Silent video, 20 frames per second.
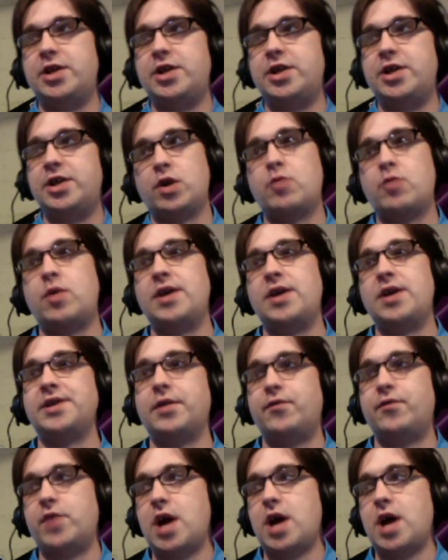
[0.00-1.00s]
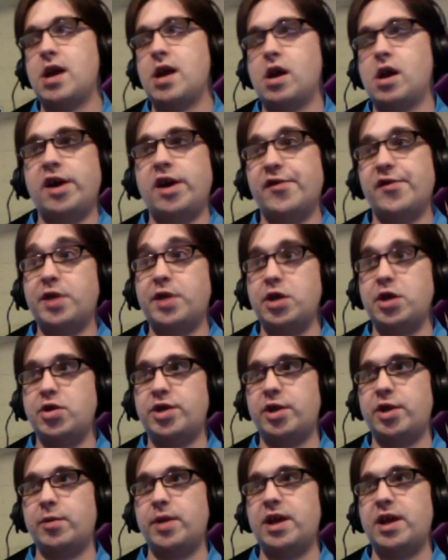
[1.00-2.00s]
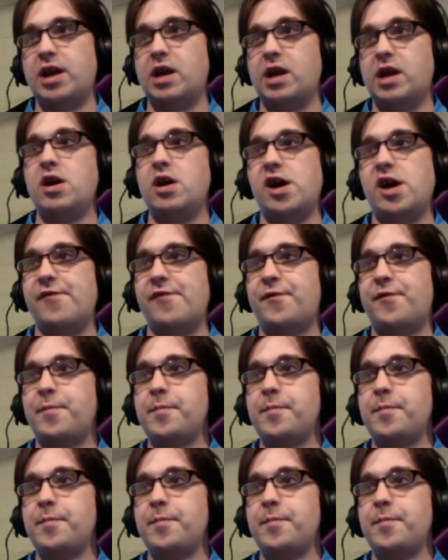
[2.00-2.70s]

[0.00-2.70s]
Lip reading: "You requested Friday off. Do you still need it off?"